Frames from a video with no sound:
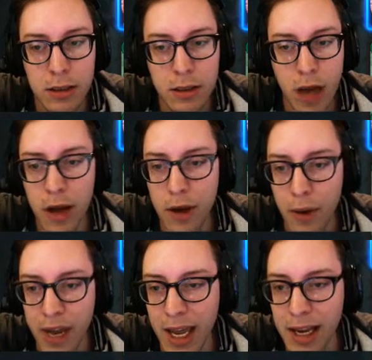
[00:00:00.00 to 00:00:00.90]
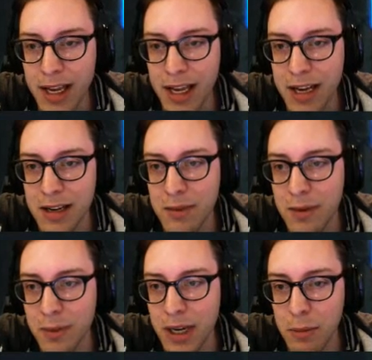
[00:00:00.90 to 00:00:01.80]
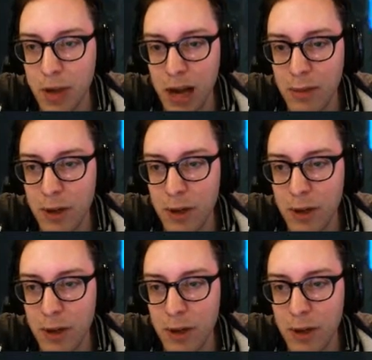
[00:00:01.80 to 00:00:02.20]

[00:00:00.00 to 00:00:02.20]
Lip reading: No, it can't. It can be unblockable.